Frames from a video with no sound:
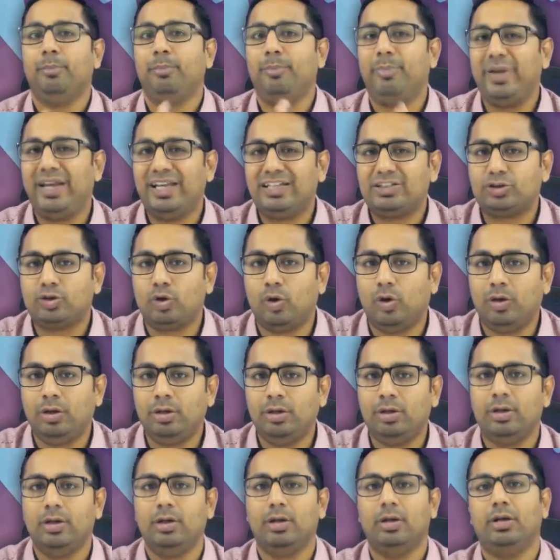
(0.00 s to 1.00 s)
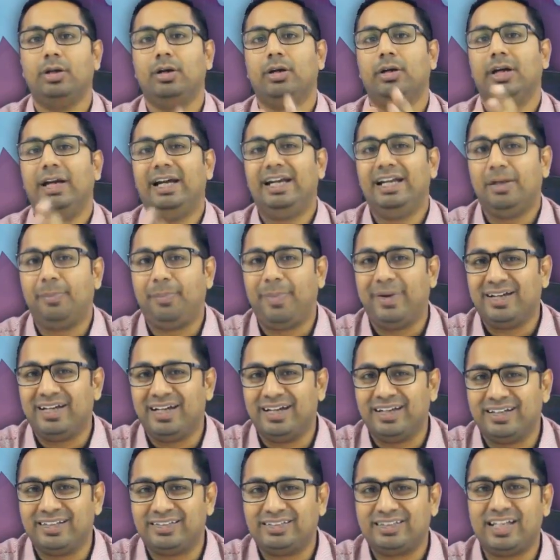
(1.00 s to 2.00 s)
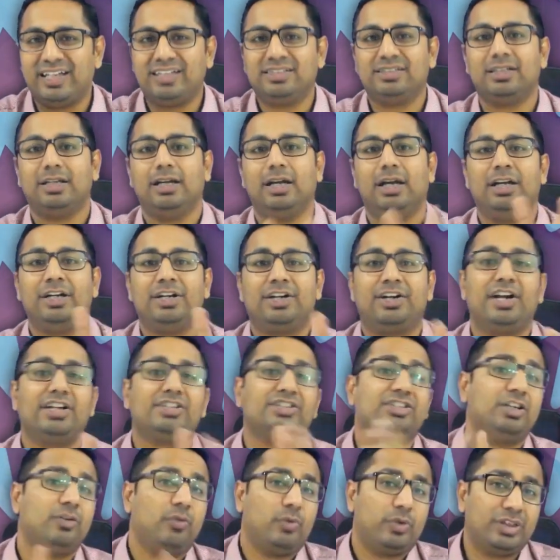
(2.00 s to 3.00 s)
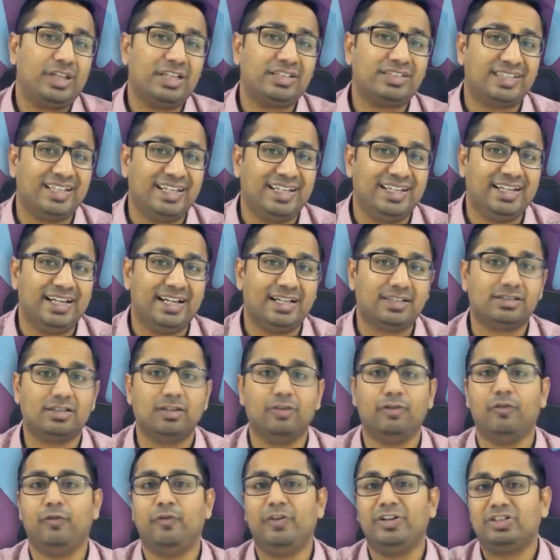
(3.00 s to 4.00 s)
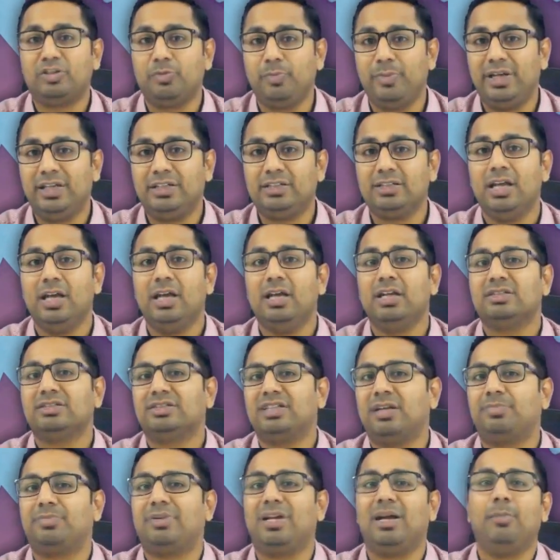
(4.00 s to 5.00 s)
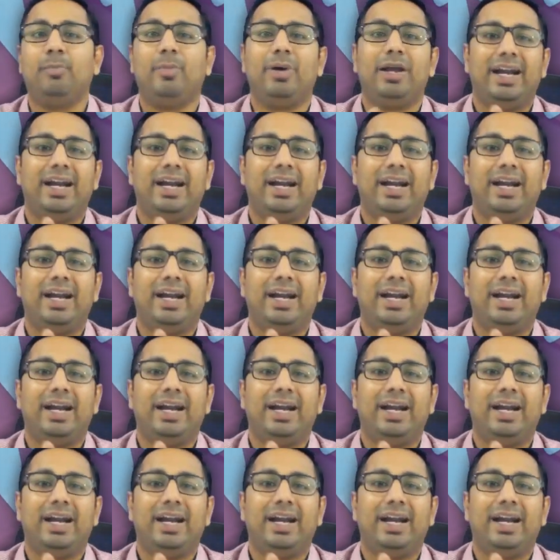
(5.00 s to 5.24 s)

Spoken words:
Based on independent research, interaction with the seniors, which means September